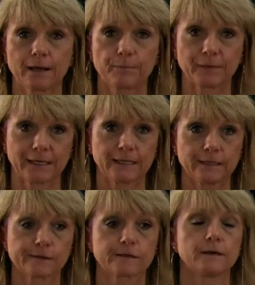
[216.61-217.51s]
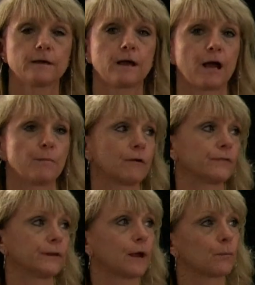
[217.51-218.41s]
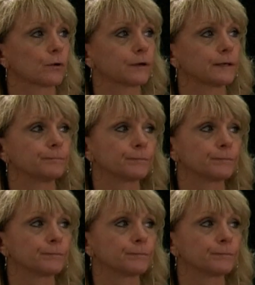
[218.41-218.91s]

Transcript: up the keys off the network.